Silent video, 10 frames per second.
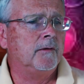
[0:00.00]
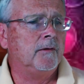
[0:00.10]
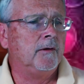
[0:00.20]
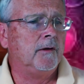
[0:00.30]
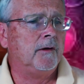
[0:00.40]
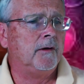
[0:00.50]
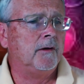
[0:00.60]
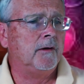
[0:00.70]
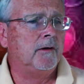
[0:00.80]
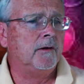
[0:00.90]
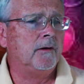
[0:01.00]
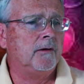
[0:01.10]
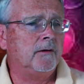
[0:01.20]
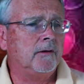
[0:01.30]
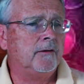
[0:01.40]
Yeah.
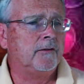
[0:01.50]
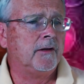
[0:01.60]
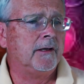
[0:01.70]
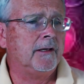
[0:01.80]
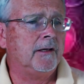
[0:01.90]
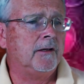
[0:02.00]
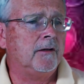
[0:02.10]
Let's try again.